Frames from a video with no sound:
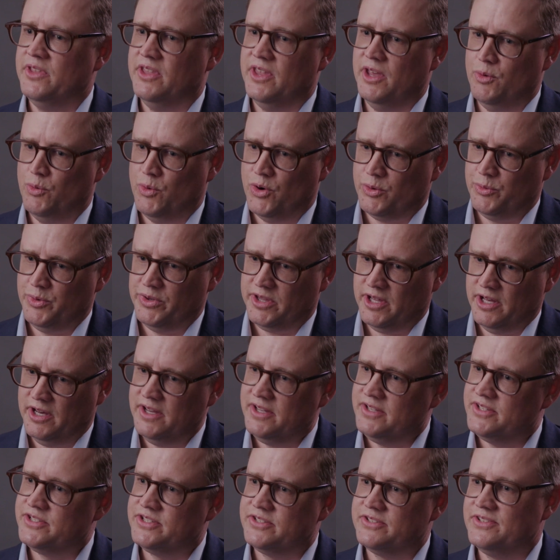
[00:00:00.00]
They work with
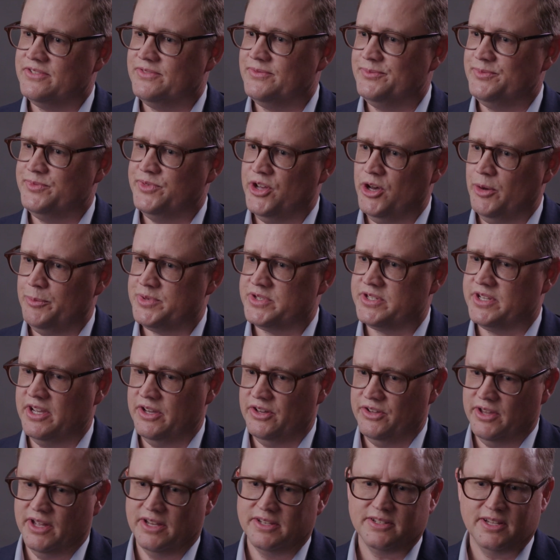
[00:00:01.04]
us to help
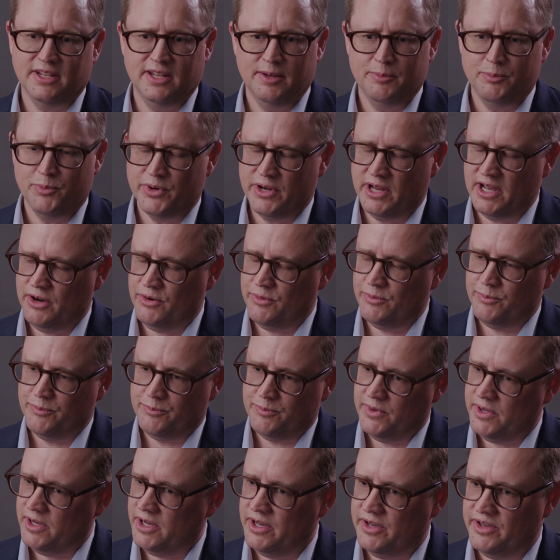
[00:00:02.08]
scale that team. We're now
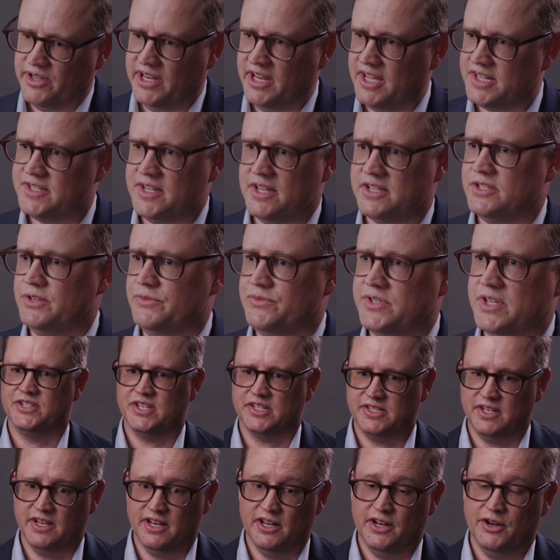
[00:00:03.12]
in excess of
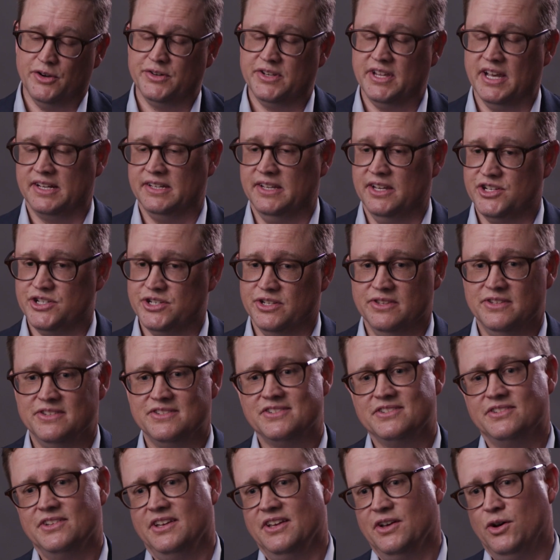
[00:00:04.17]
1,600
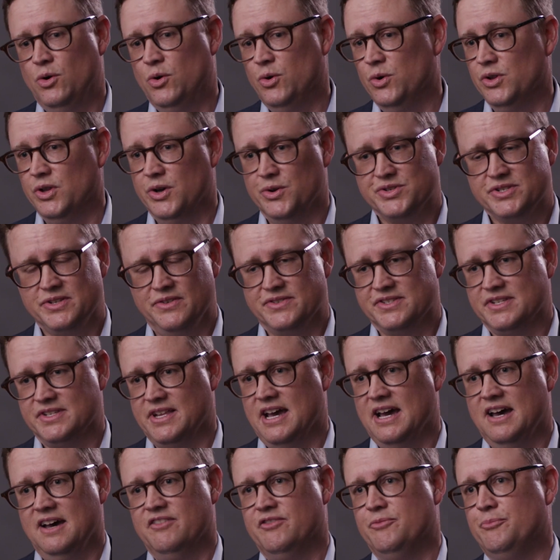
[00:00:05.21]
technicians, a whole host of
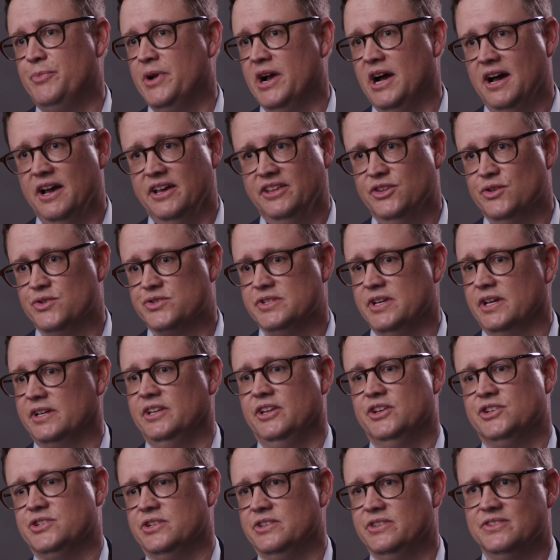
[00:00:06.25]
staff behind those
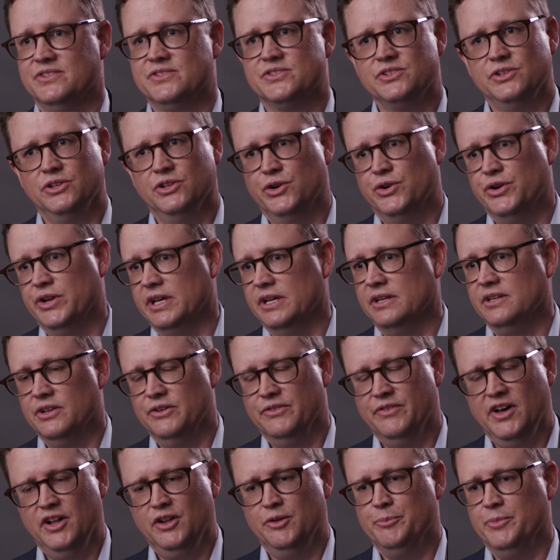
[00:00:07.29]
technicians, learning and
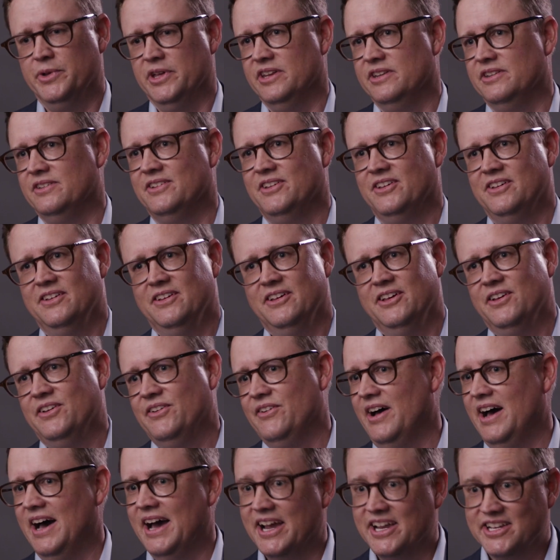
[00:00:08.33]
development,
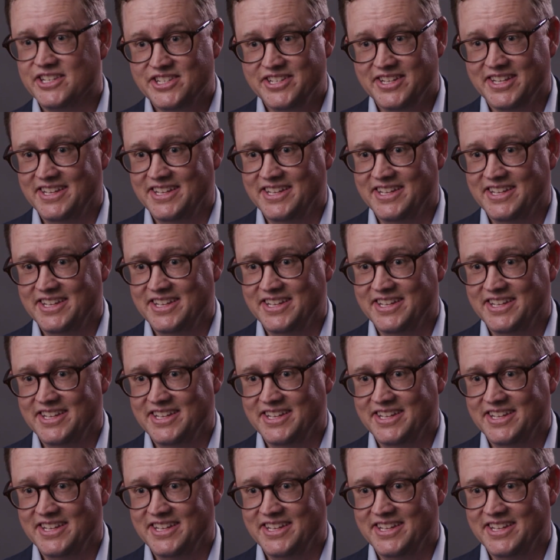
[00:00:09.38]
IT.